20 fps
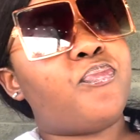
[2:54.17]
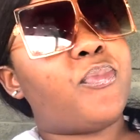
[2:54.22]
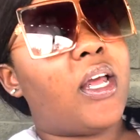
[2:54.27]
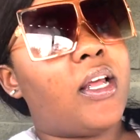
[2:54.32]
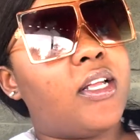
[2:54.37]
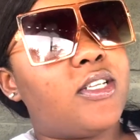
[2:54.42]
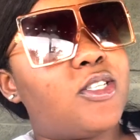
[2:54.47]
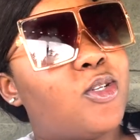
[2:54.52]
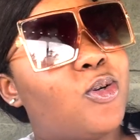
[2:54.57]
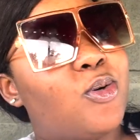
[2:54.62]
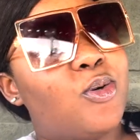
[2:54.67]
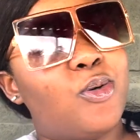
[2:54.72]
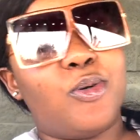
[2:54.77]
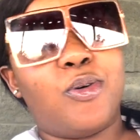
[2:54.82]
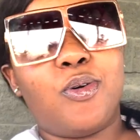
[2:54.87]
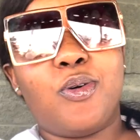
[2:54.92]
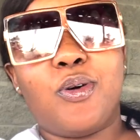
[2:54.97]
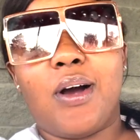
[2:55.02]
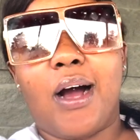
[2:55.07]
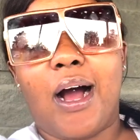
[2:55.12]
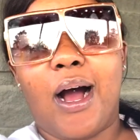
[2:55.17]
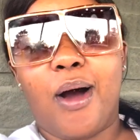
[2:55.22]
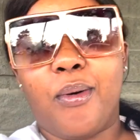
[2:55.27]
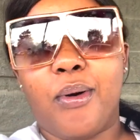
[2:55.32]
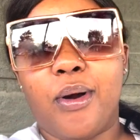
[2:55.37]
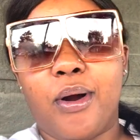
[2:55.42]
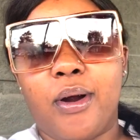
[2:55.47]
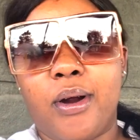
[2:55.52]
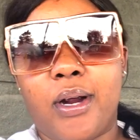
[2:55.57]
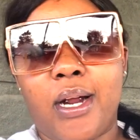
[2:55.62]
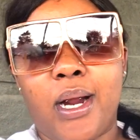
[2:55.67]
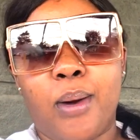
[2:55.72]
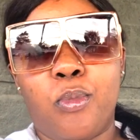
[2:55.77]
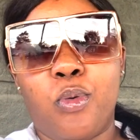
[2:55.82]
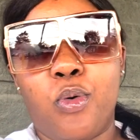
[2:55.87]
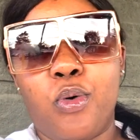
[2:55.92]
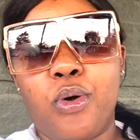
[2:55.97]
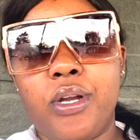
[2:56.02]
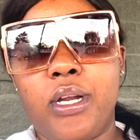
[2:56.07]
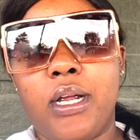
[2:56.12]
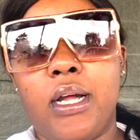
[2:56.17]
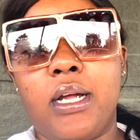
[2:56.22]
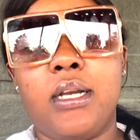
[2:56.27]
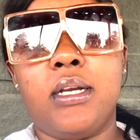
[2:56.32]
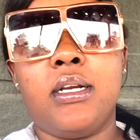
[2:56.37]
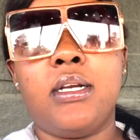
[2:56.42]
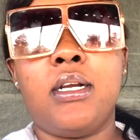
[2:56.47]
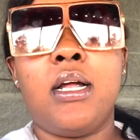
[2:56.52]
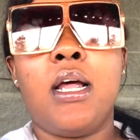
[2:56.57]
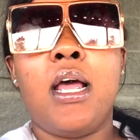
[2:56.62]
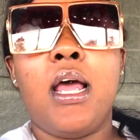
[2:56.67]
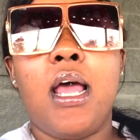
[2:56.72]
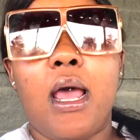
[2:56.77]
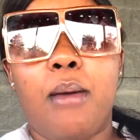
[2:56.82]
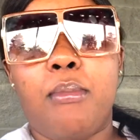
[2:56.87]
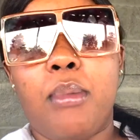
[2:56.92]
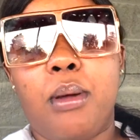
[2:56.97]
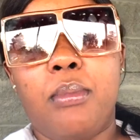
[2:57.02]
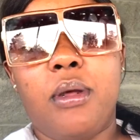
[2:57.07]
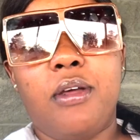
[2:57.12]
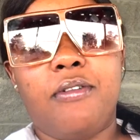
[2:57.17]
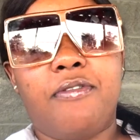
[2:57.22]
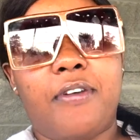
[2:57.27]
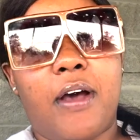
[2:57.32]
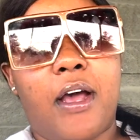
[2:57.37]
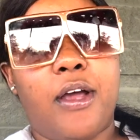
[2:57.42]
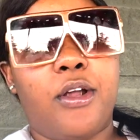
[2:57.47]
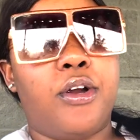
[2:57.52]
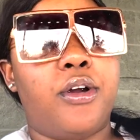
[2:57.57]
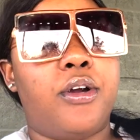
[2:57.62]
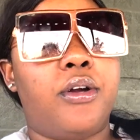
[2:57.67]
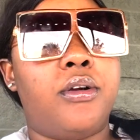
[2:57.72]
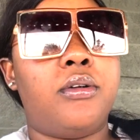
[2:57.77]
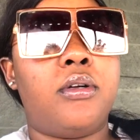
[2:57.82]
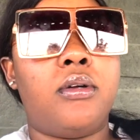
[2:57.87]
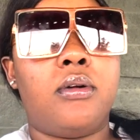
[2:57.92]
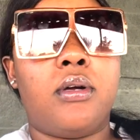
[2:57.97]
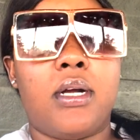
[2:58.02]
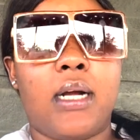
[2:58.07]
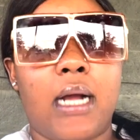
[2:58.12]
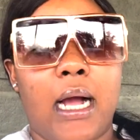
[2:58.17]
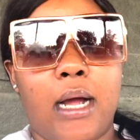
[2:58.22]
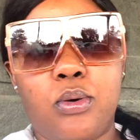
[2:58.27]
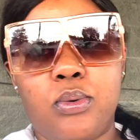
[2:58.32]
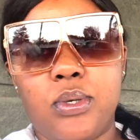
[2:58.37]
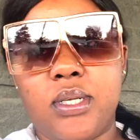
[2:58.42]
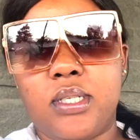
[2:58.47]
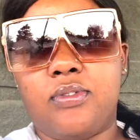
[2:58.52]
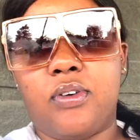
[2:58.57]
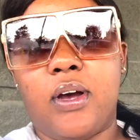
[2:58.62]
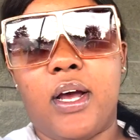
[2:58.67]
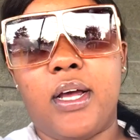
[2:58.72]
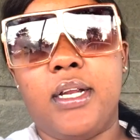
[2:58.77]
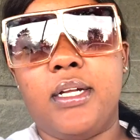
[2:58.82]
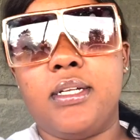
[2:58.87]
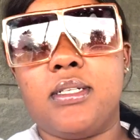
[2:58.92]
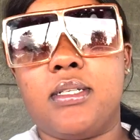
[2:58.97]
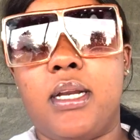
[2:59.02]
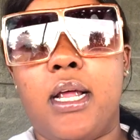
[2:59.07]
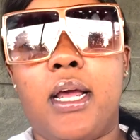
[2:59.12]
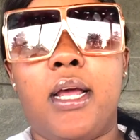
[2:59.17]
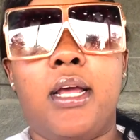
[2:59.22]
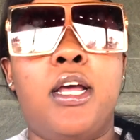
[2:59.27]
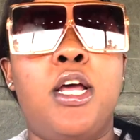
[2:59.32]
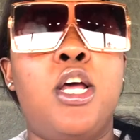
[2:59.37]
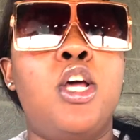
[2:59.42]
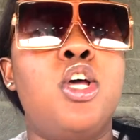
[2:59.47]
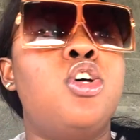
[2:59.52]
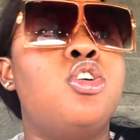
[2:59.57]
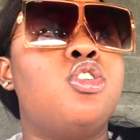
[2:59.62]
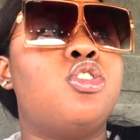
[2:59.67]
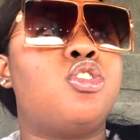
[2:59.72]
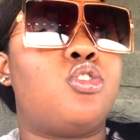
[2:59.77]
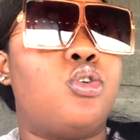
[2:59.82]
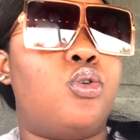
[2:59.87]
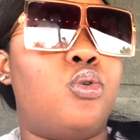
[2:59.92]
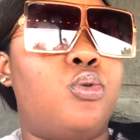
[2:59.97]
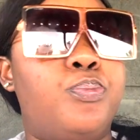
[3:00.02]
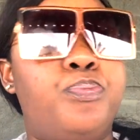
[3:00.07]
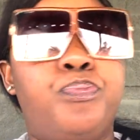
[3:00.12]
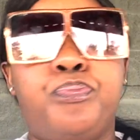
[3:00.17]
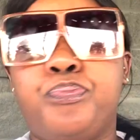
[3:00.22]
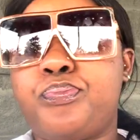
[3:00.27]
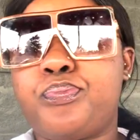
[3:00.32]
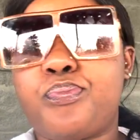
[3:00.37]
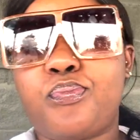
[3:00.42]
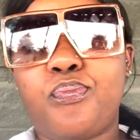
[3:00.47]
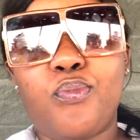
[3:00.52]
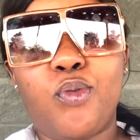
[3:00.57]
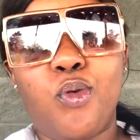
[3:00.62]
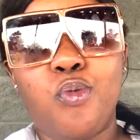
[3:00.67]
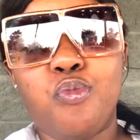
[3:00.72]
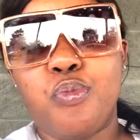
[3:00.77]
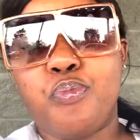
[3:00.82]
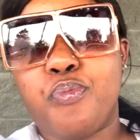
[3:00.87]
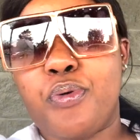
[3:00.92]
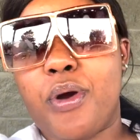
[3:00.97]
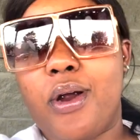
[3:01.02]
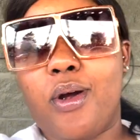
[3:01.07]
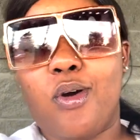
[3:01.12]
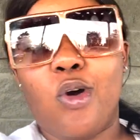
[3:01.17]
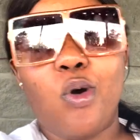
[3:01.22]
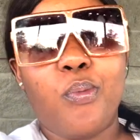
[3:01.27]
So our Cameroonian MMA fighter Ngannou is fighting today, so we pray and hope